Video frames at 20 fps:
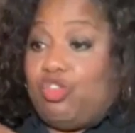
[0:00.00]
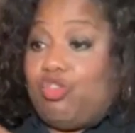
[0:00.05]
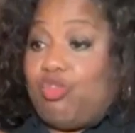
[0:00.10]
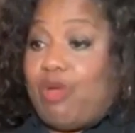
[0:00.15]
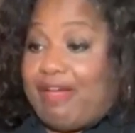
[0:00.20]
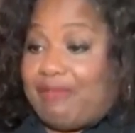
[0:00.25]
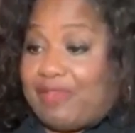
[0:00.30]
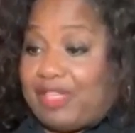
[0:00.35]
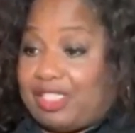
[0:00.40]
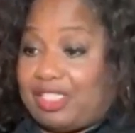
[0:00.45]

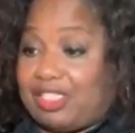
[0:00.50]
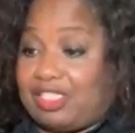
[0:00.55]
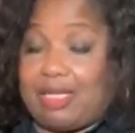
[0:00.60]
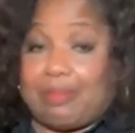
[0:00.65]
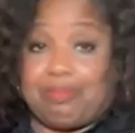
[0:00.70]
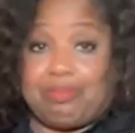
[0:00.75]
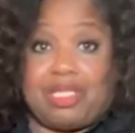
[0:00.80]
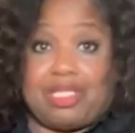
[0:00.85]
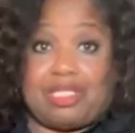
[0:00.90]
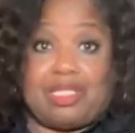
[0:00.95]
once you have
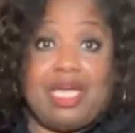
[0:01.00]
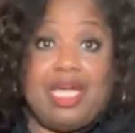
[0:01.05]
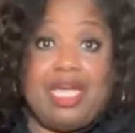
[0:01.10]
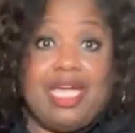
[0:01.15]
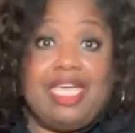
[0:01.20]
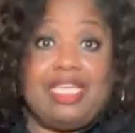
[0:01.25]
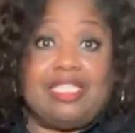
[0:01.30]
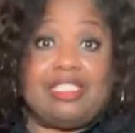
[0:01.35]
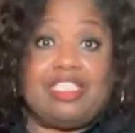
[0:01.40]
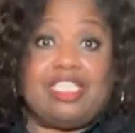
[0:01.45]

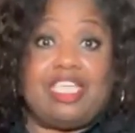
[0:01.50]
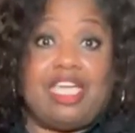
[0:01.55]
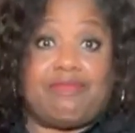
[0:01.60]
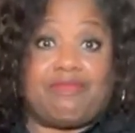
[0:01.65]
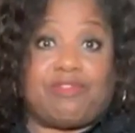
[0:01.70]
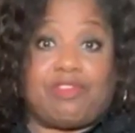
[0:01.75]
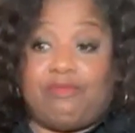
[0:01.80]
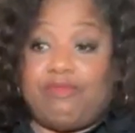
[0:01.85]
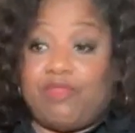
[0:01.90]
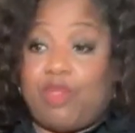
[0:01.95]
accepted his
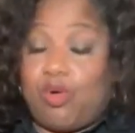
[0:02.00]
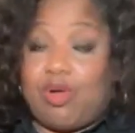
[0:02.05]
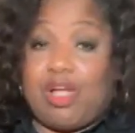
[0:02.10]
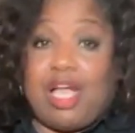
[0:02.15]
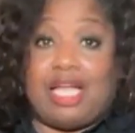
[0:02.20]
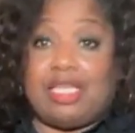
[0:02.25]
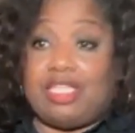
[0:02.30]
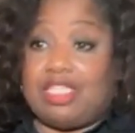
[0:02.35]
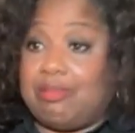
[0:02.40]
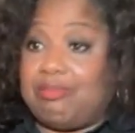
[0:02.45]
gift of
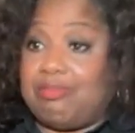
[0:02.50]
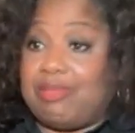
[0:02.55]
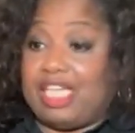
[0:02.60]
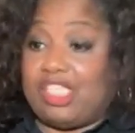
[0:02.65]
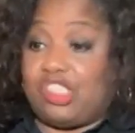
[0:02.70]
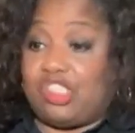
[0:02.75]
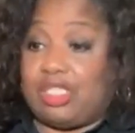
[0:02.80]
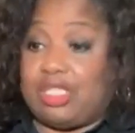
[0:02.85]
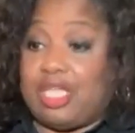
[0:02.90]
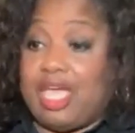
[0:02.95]
no
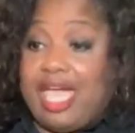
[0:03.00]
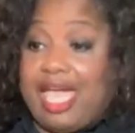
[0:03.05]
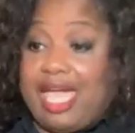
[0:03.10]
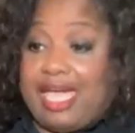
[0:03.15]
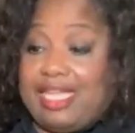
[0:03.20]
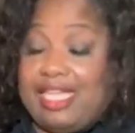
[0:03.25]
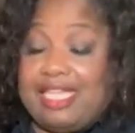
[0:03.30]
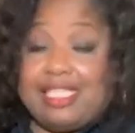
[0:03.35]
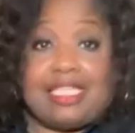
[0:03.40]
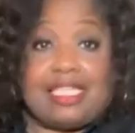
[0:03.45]

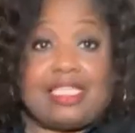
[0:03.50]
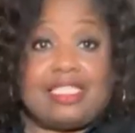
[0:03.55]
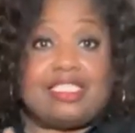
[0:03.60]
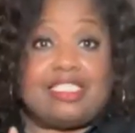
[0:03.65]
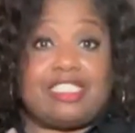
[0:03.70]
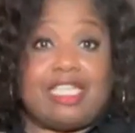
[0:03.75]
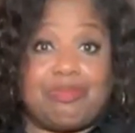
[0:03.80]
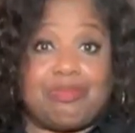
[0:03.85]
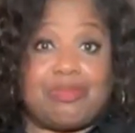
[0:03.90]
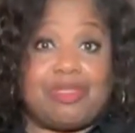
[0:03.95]
condemnation and
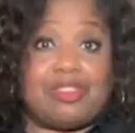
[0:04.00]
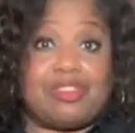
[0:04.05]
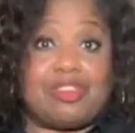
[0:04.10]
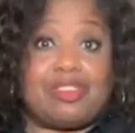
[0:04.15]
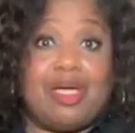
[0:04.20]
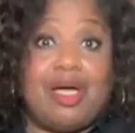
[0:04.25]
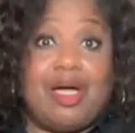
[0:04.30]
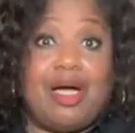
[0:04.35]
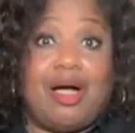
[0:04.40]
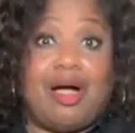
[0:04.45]
his
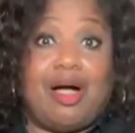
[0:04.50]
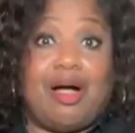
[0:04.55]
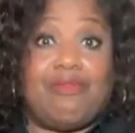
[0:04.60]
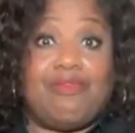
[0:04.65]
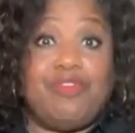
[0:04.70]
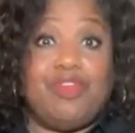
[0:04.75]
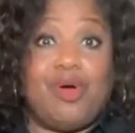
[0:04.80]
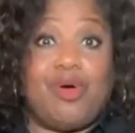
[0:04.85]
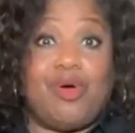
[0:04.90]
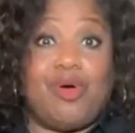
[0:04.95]
acceptance
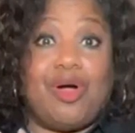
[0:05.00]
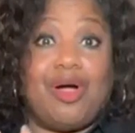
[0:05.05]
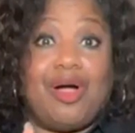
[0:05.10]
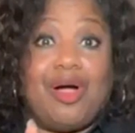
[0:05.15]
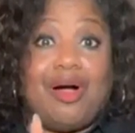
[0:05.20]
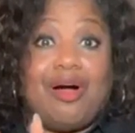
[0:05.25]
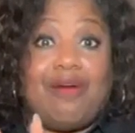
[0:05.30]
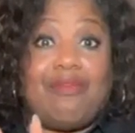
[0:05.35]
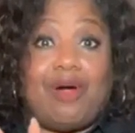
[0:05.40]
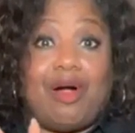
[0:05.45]
of
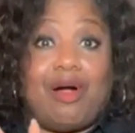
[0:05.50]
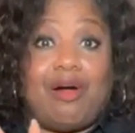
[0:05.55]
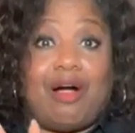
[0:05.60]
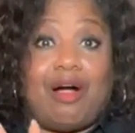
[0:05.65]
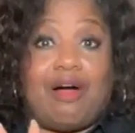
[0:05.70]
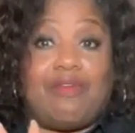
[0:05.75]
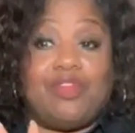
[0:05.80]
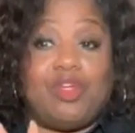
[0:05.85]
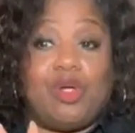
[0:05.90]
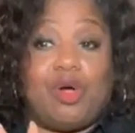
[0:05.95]
your of,
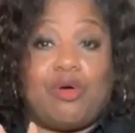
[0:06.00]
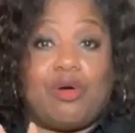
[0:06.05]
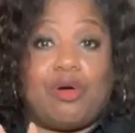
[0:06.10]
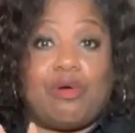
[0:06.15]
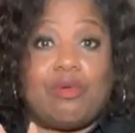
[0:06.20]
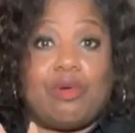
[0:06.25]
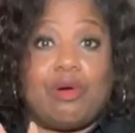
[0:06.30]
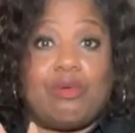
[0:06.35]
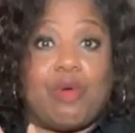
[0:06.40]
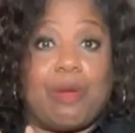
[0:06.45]
of
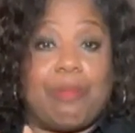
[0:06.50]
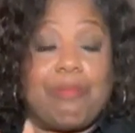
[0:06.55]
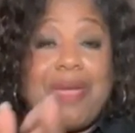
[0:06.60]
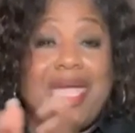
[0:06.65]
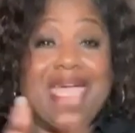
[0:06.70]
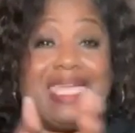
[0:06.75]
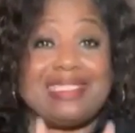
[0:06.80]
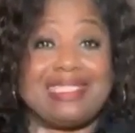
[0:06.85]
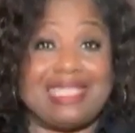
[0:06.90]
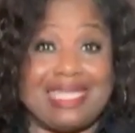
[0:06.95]
your
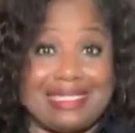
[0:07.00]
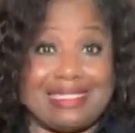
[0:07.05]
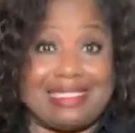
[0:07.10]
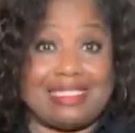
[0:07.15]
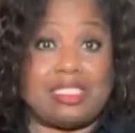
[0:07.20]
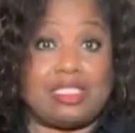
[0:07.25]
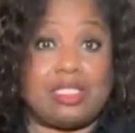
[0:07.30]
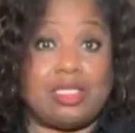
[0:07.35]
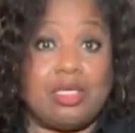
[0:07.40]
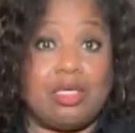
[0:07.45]

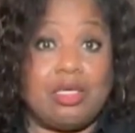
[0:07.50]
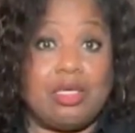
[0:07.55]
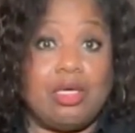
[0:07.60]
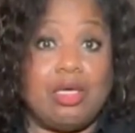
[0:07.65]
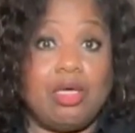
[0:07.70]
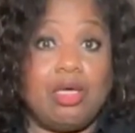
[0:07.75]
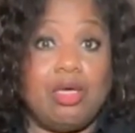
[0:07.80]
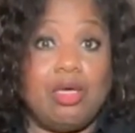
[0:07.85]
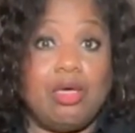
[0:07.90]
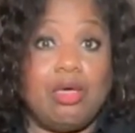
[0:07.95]
repentance,
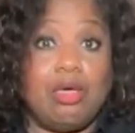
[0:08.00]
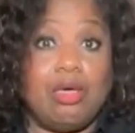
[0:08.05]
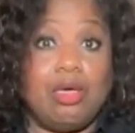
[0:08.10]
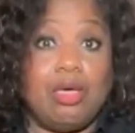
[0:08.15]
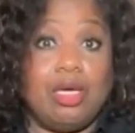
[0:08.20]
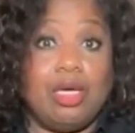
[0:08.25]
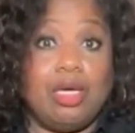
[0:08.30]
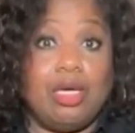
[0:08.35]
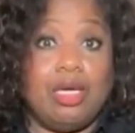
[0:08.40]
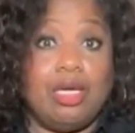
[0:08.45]

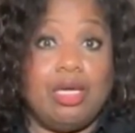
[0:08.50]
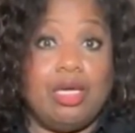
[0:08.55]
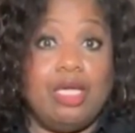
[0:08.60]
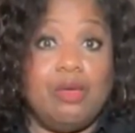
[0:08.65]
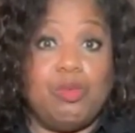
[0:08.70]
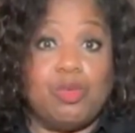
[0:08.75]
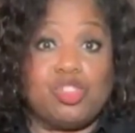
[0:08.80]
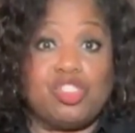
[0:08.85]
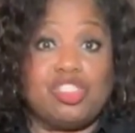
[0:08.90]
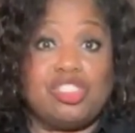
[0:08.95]

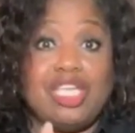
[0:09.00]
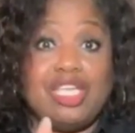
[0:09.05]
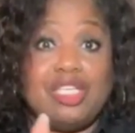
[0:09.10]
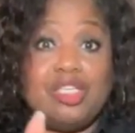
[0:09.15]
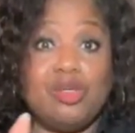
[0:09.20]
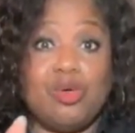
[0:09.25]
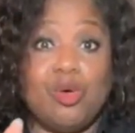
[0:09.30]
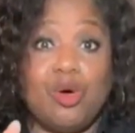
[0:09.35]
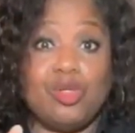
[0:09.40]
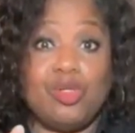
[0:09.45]
he will
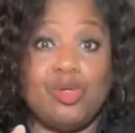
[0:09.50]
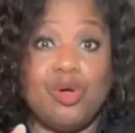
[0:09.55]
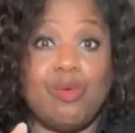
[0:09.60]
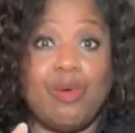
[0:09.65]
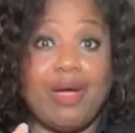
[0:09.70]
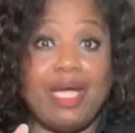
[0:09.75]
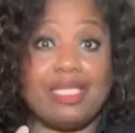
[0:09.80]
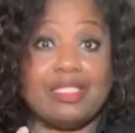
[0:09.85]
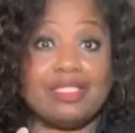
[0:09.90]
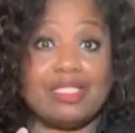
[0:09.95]
send you
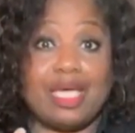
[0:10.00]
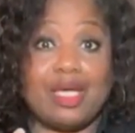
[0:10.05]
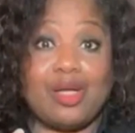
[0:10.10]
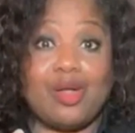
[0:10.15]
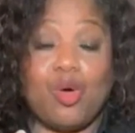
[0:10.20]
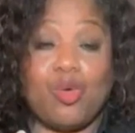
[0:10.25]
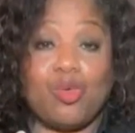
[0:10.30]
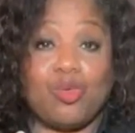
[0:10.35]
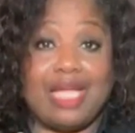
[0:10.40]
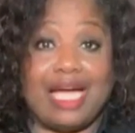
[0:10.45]
on your way and
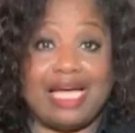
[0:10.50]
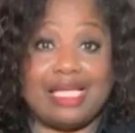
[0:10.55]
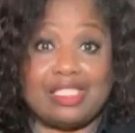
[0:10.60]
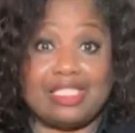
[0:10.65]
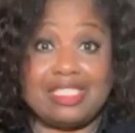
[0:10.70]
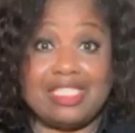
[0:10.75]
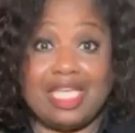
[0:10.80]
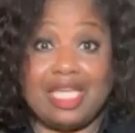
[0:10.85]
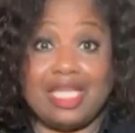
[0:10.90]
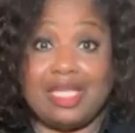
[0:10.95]
say, go
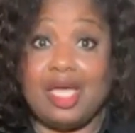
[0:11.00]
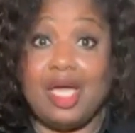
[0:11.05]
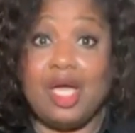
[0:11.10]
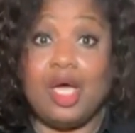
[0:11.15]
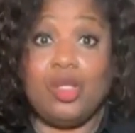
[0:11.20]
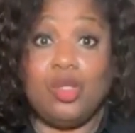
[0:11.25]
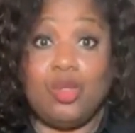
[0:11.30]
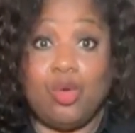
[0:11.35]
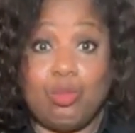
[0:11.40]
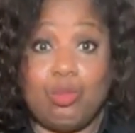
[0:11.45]
now
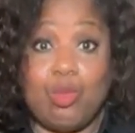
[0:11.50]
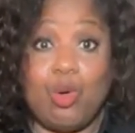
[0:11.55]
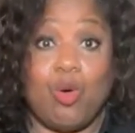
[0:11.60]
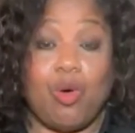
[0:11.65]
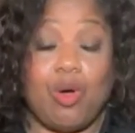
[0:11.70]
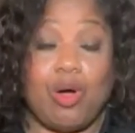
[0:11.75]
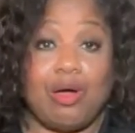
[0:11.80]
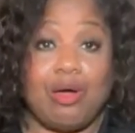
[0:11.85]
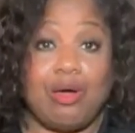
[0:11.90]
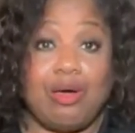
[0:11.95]
sin
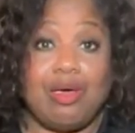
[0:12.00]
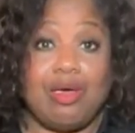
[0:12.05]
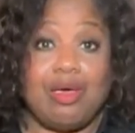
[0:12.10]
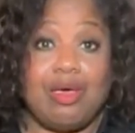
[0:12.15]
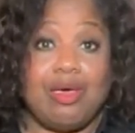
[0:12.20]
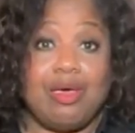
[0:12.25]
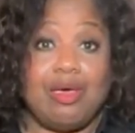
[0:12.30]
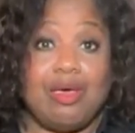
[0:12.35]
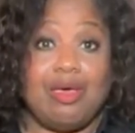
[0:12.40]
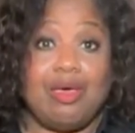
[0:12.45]
no more.
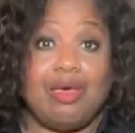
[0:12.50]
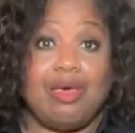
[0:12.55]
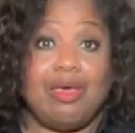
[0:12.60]
Mm.